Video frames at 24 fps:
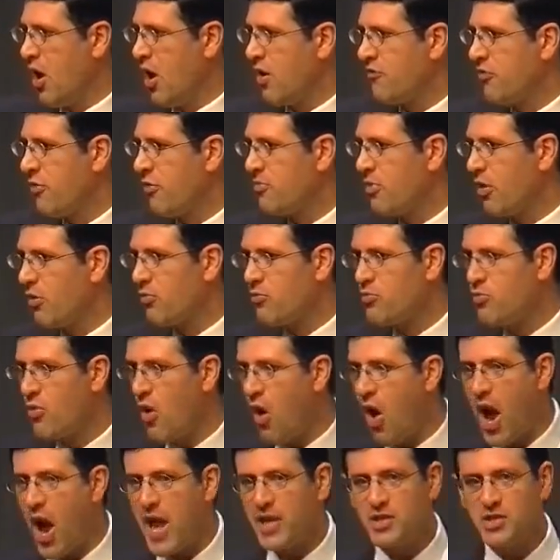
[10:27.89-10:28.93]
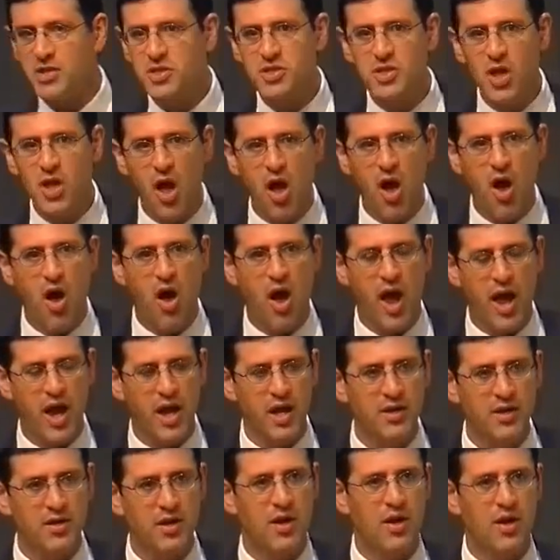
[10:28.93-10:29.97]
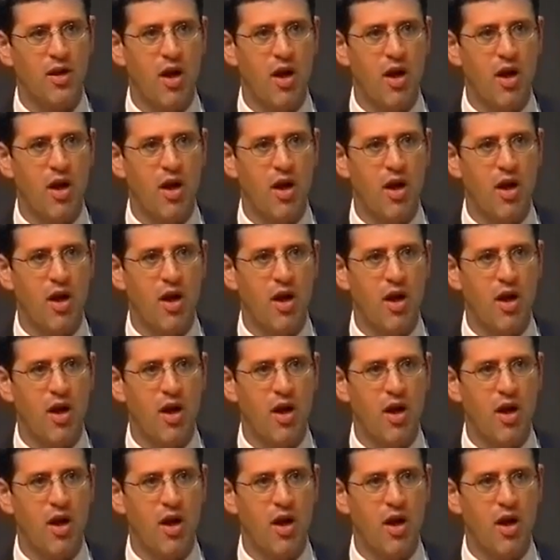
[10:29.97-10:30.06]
from the right side